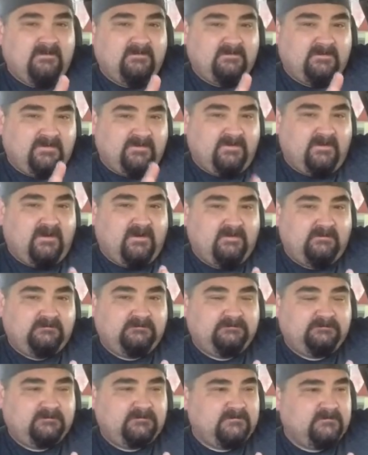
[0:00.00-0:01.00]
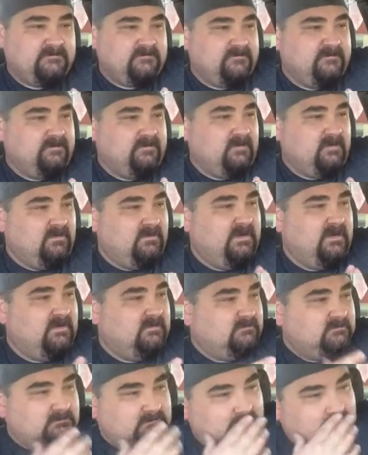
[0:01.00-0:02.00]
So I thought,
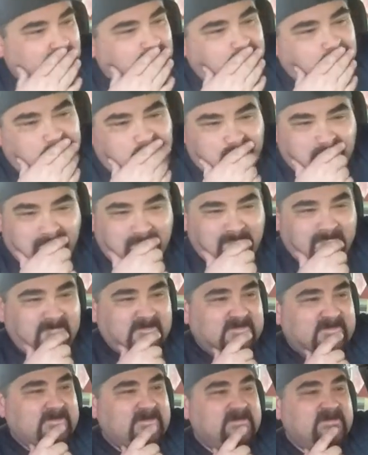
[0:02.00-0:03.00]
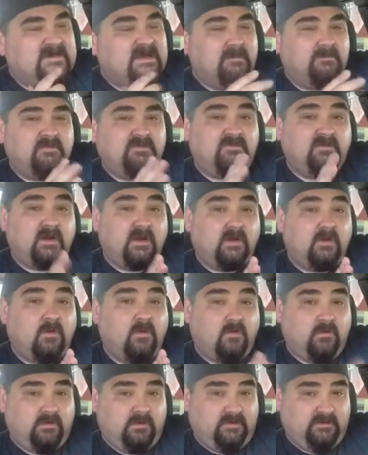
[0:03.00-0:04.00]
well, I'm going to try
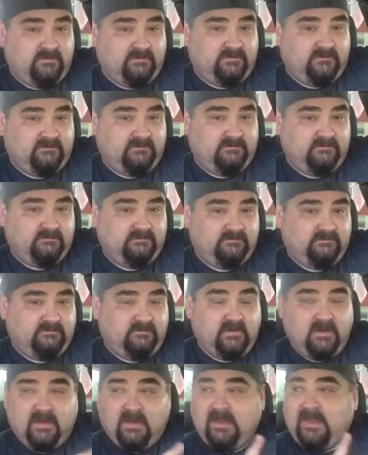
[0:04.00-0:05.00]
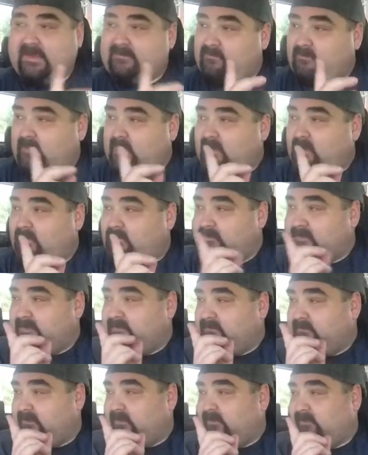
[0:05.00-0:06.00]
cordless. Now, I have a
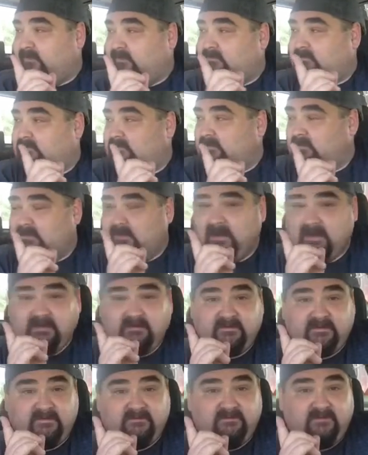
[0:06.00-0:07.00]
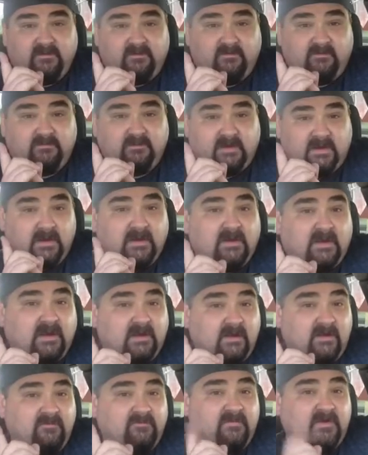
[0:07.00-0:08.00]
Ryobi drill, 18-volt. Now, I
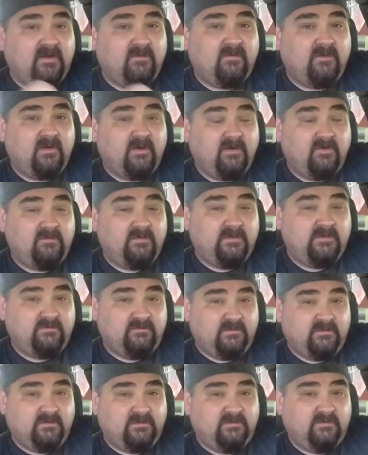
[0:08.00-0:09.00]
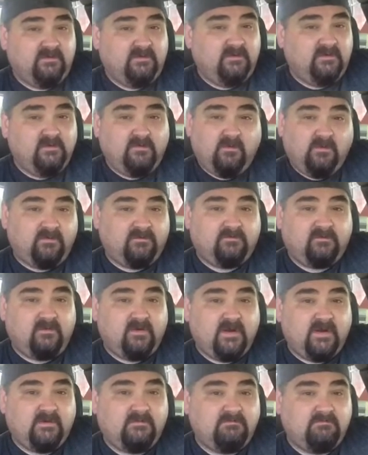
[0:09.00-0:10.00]
love my Ryobi drill. Works
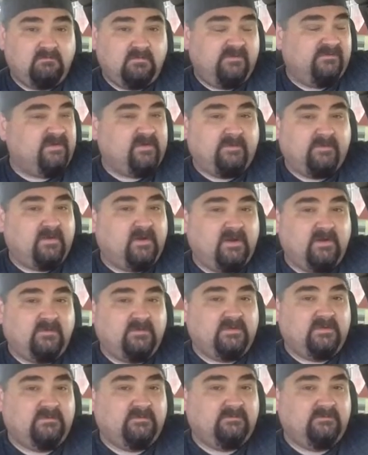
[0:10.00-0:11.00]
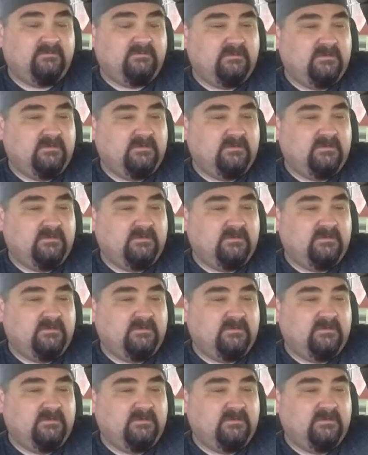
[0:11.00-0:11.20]
great. Never had a problem with it.